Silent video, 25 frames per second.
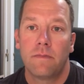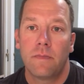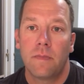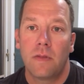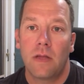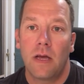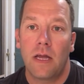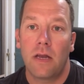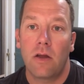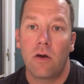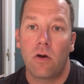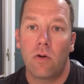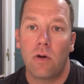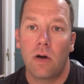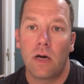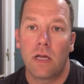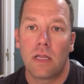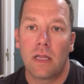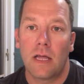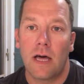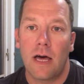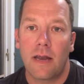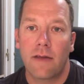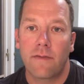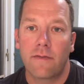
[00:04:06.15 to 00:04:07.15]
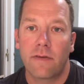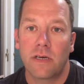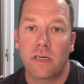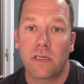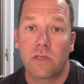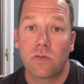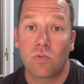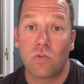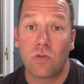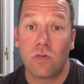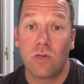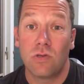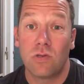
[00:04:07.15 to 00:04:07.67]
I know a lot of
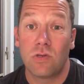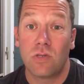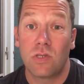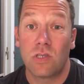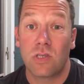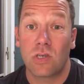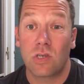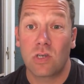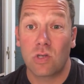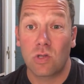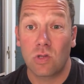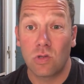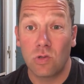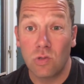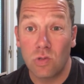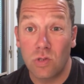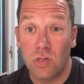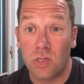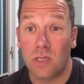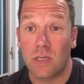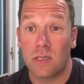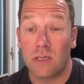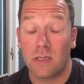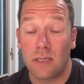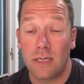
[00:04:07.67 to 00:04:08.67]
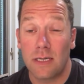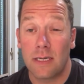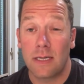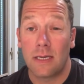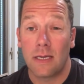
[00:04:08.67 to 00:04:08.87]
us will use seclusion